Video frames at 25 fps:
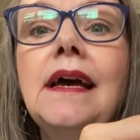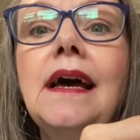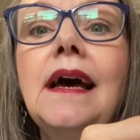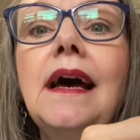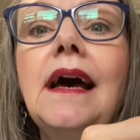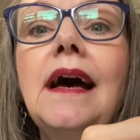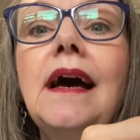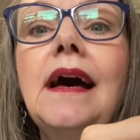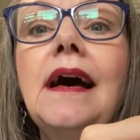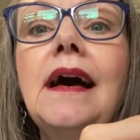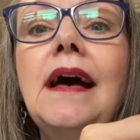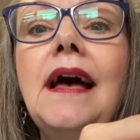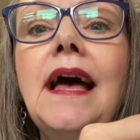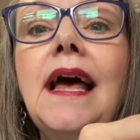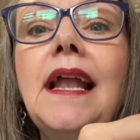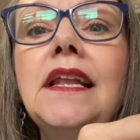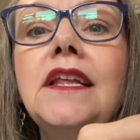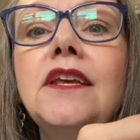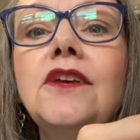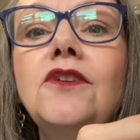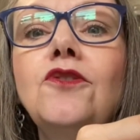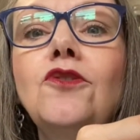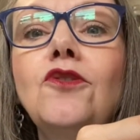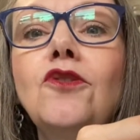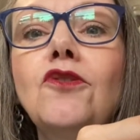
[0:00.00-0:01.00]

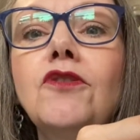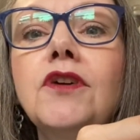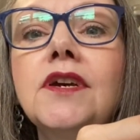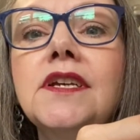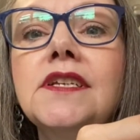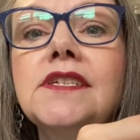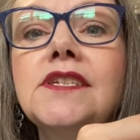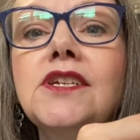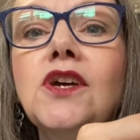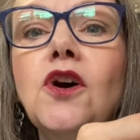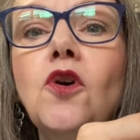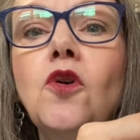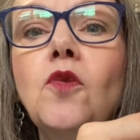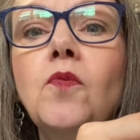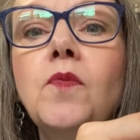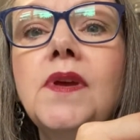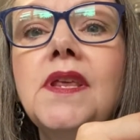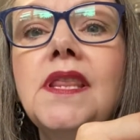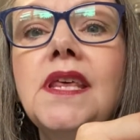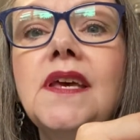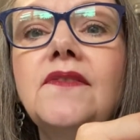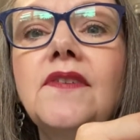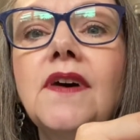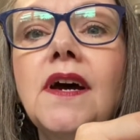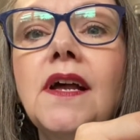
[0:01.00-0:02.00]
Eleonora has told me
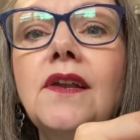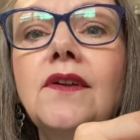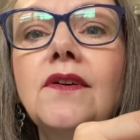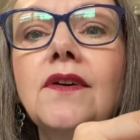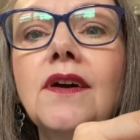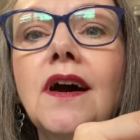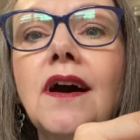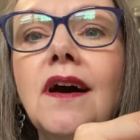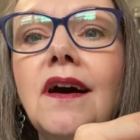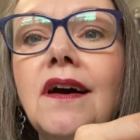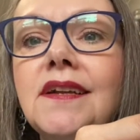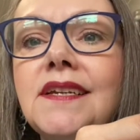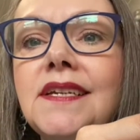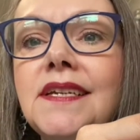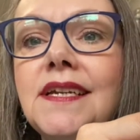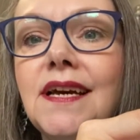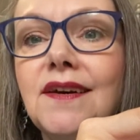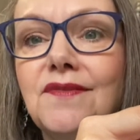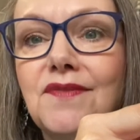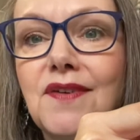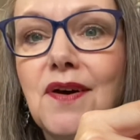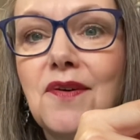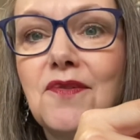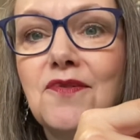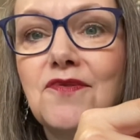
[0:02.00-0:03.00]
that if I look hard enough
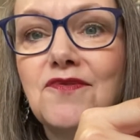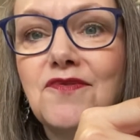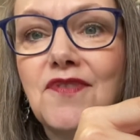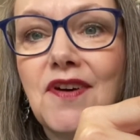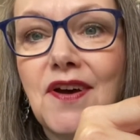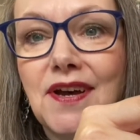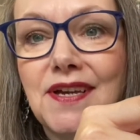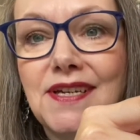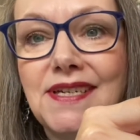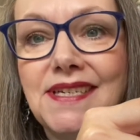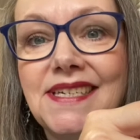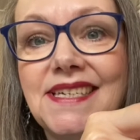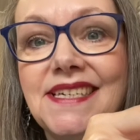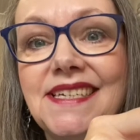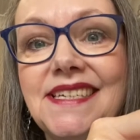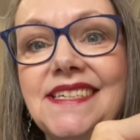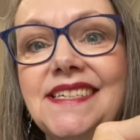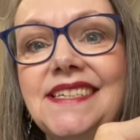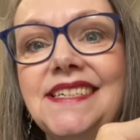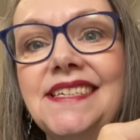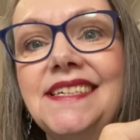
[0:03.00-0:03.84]
I will find it.